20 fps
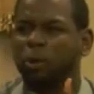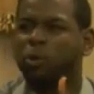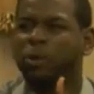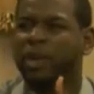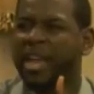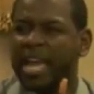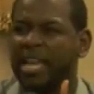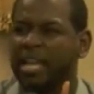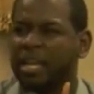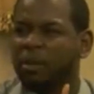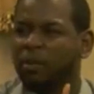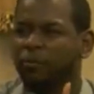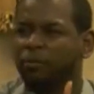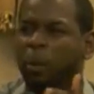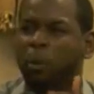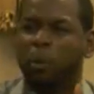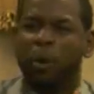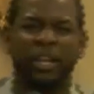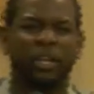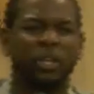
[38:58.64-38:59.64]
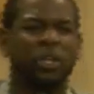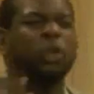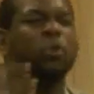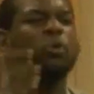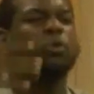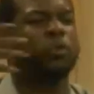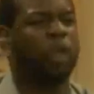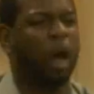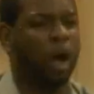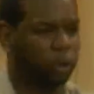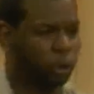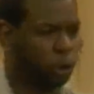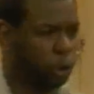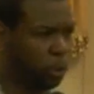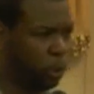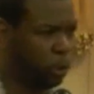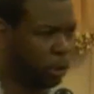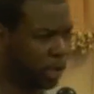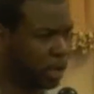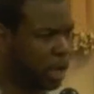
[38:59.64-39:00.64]
created for what you thought you
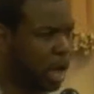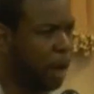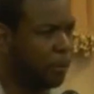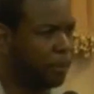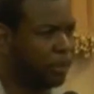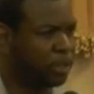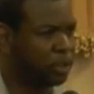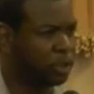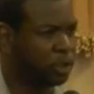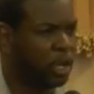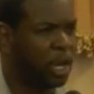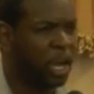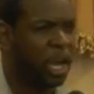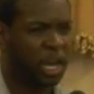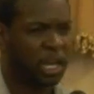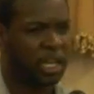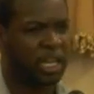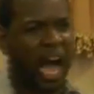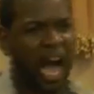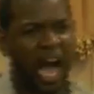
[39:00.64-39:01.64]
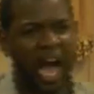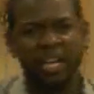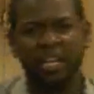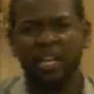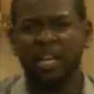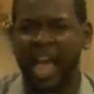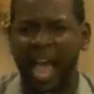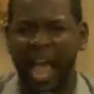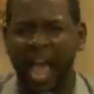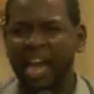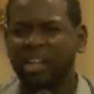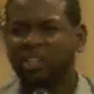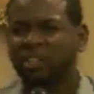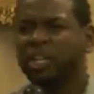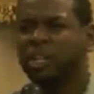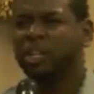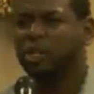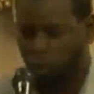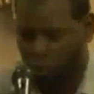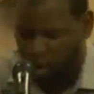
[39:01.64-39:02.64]
were to accomplish. God actually